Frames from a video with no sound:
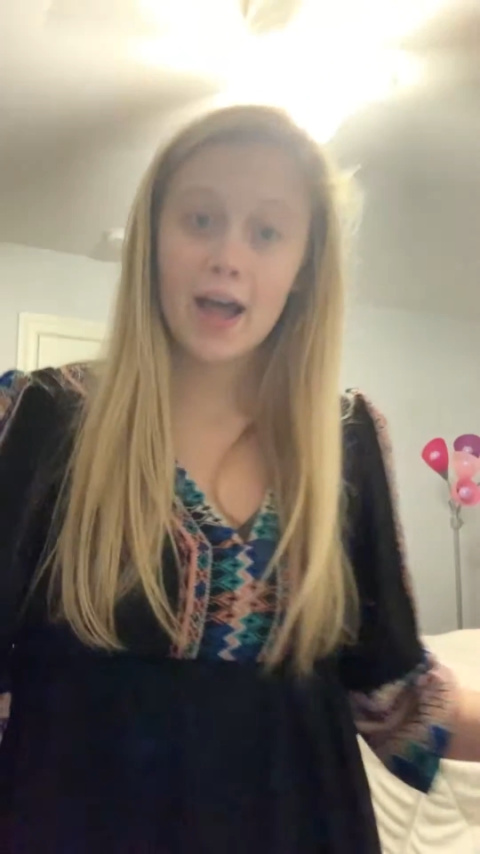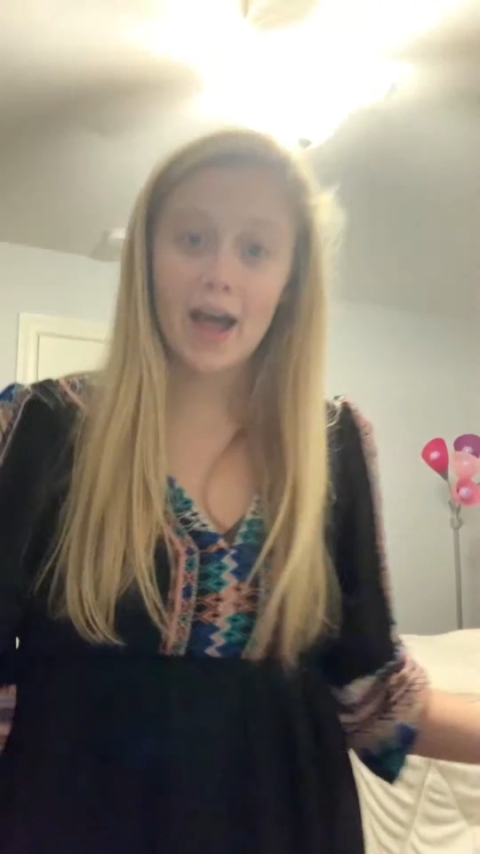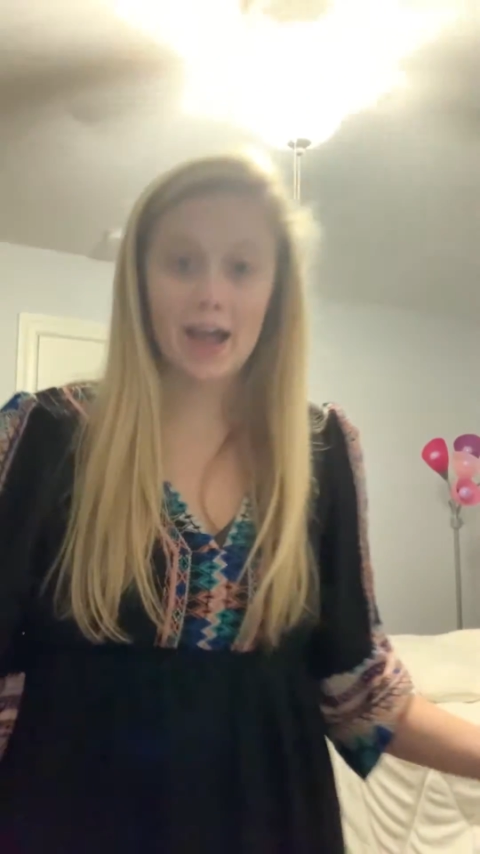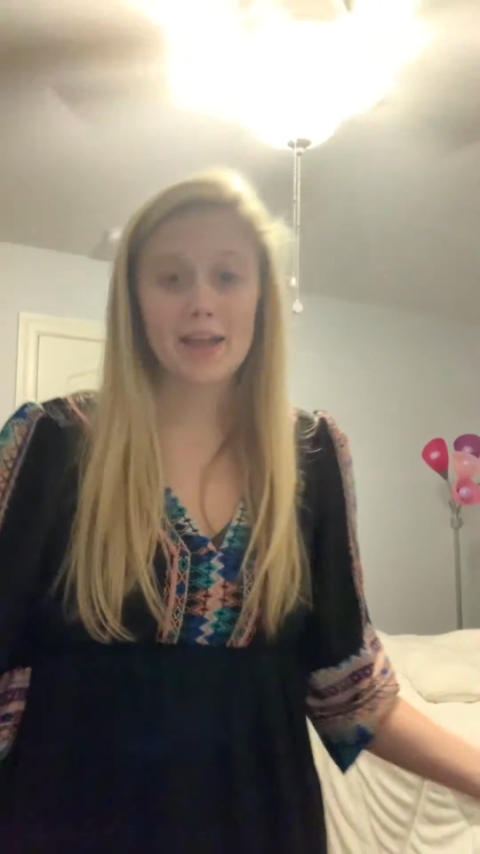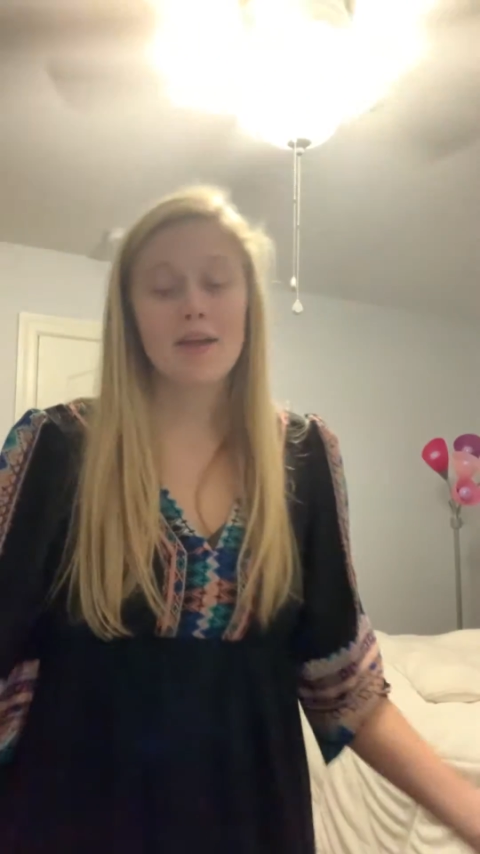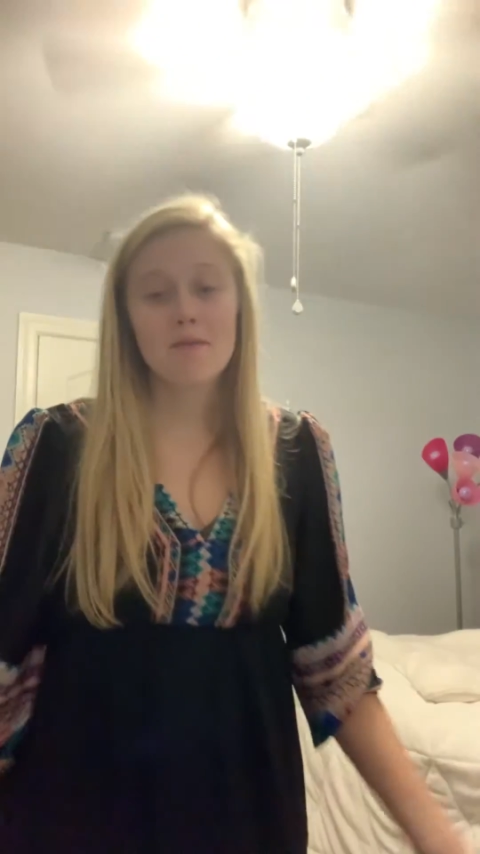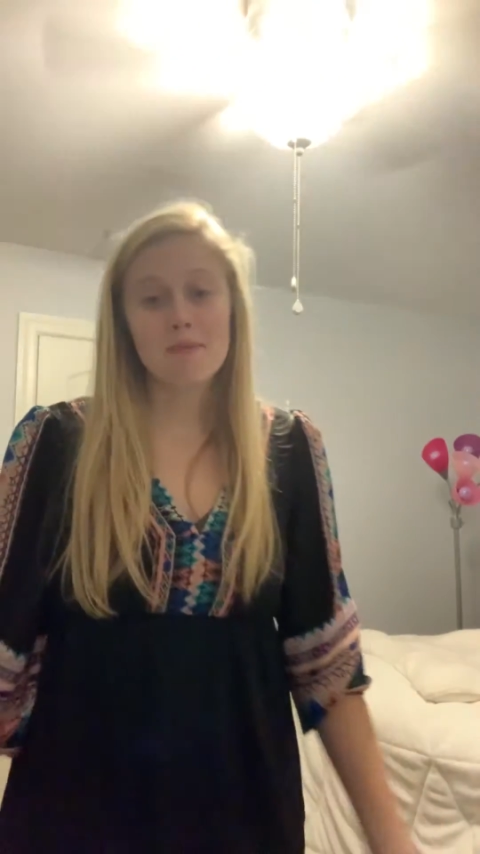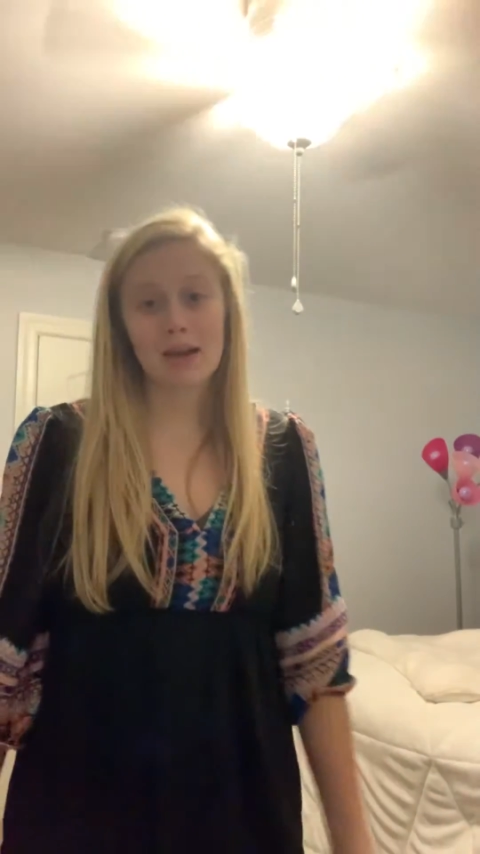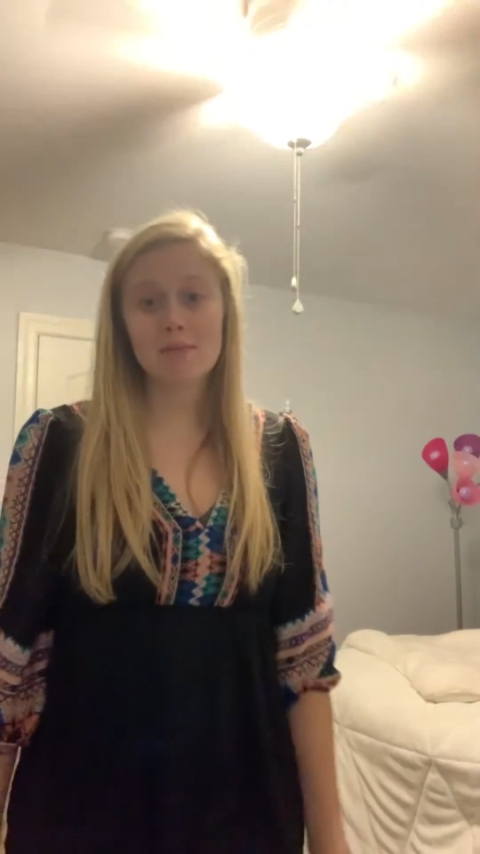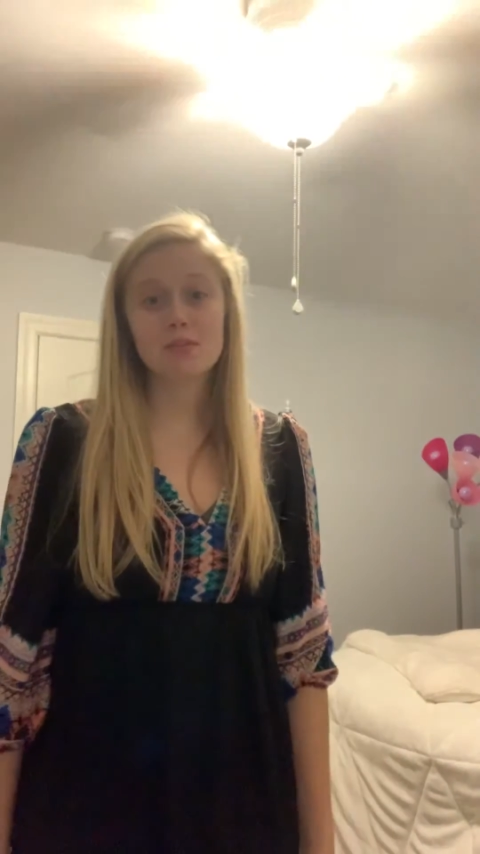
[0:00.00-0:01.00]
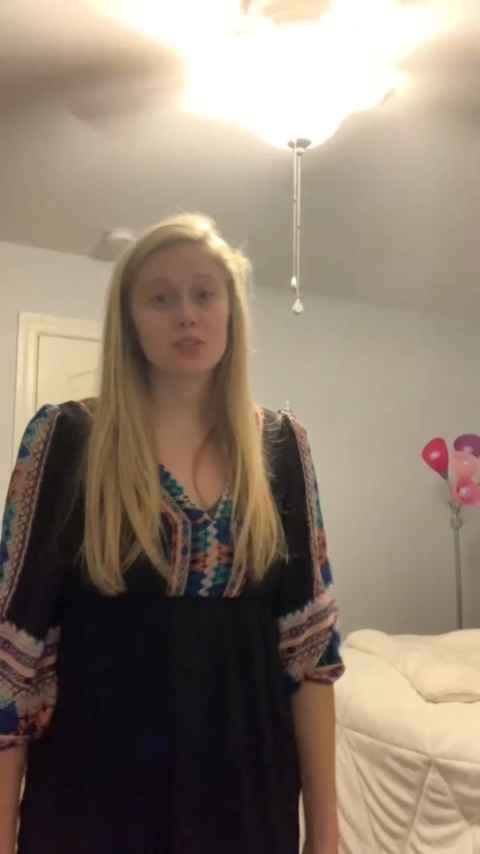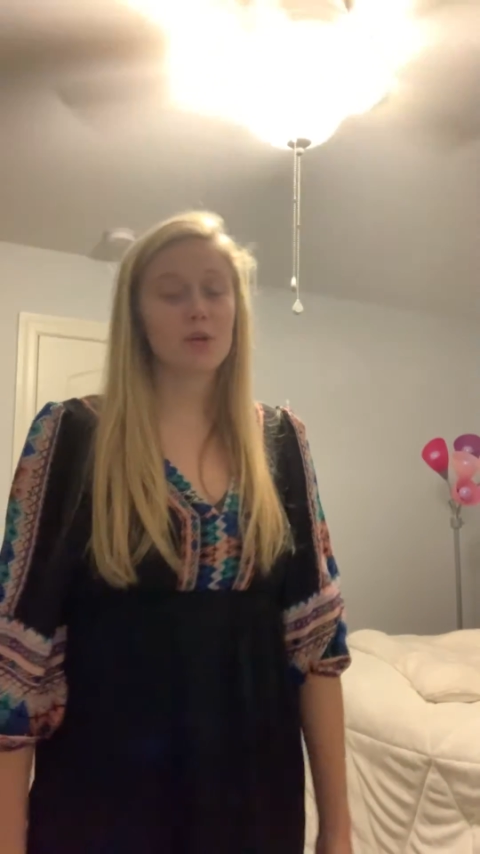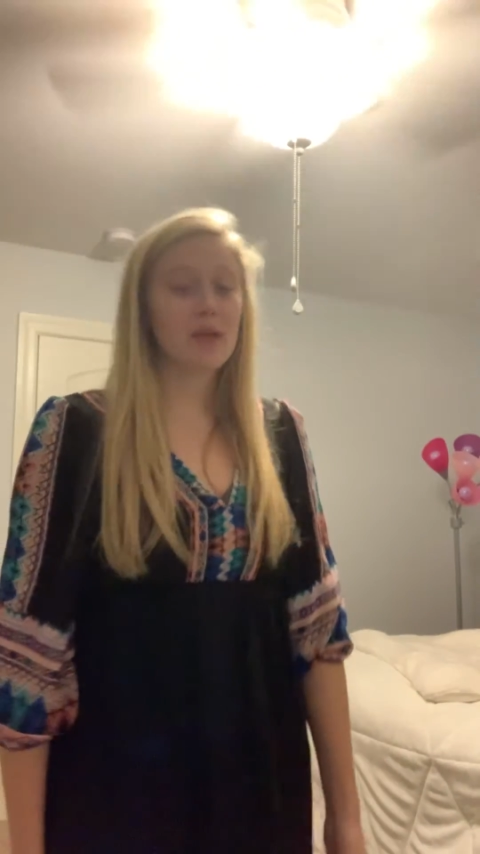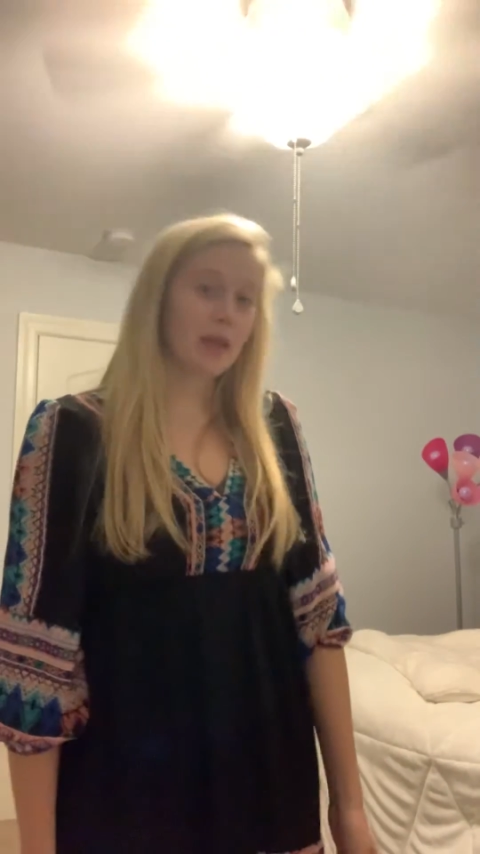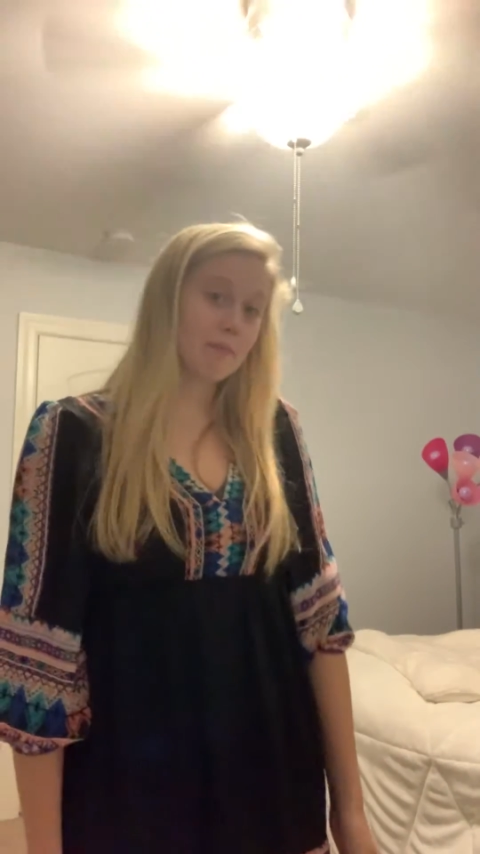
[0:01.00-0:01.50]
Hi, my name is
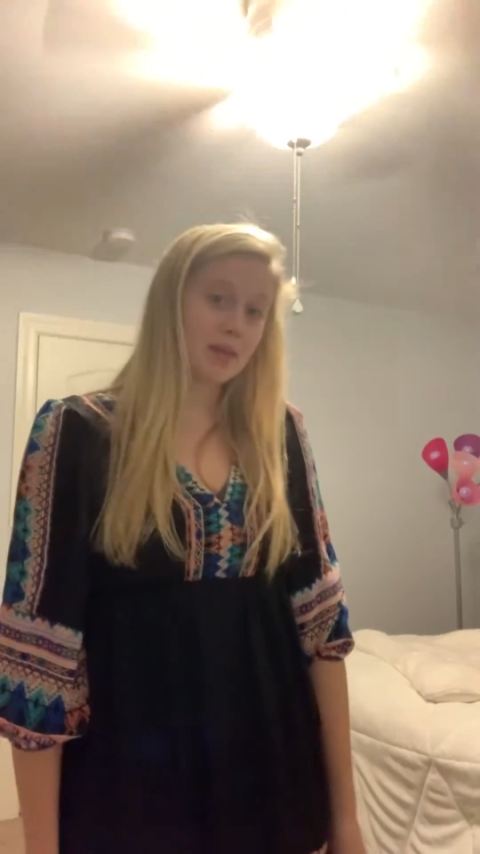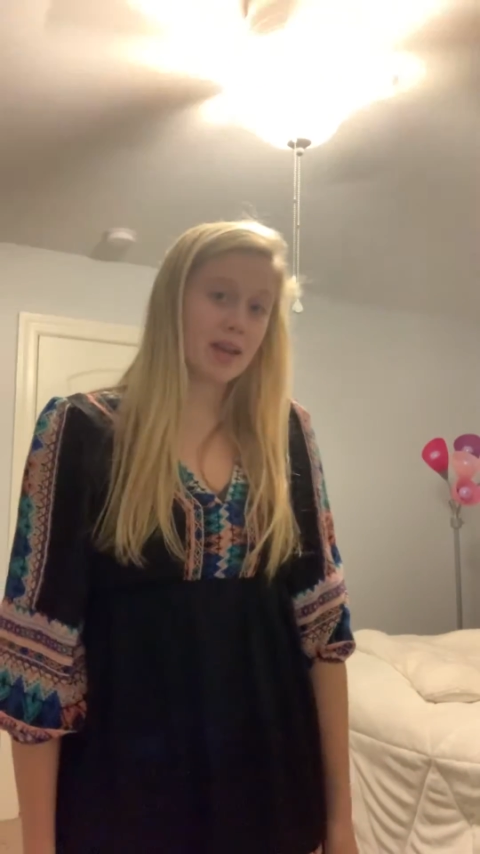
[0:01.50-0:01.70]
Chloe Hamlet,